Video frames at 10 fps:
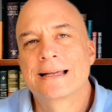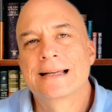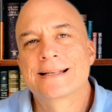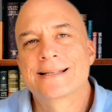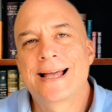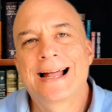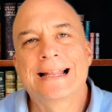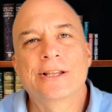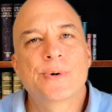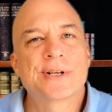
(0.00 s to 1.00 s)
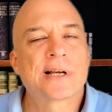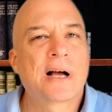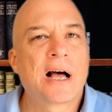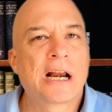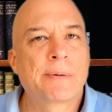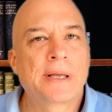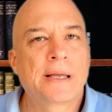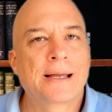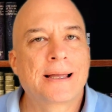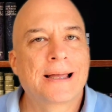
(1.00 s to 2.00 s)
is that the US
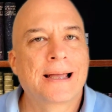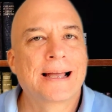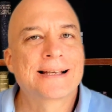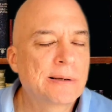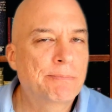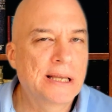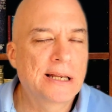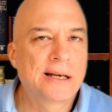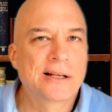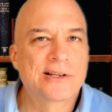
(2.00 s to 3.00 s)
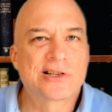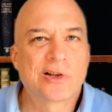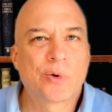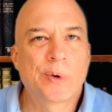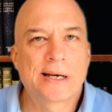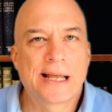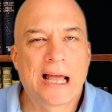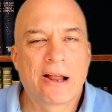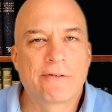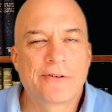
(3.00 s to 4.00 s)
economy has been slowing
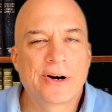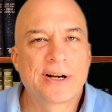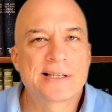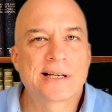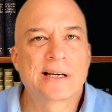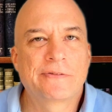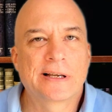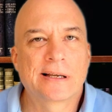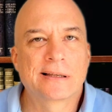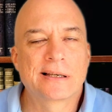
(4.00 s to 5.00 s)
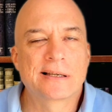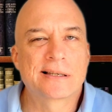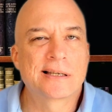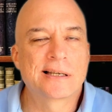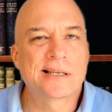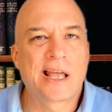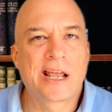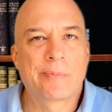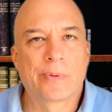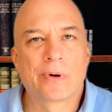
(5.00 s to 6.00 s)
down very significantly since
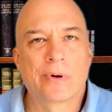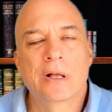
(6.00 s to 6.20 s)
April.